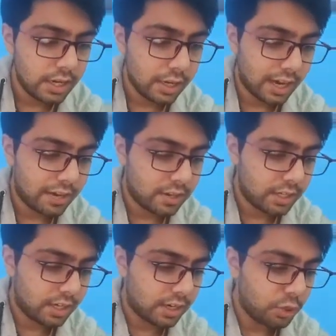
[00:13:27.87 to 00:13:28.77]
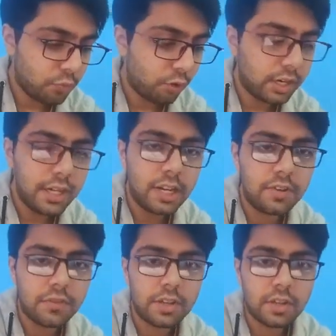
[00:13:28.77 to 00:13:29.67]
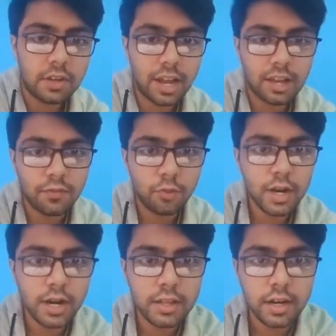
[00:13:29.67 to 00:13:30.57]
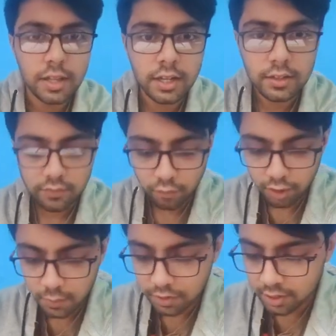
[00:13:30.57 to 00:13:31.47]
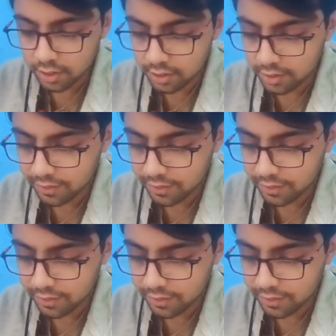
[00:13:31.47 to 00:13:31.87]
Class 3 30 to 40, and if it's class 4, that is greater than 40% is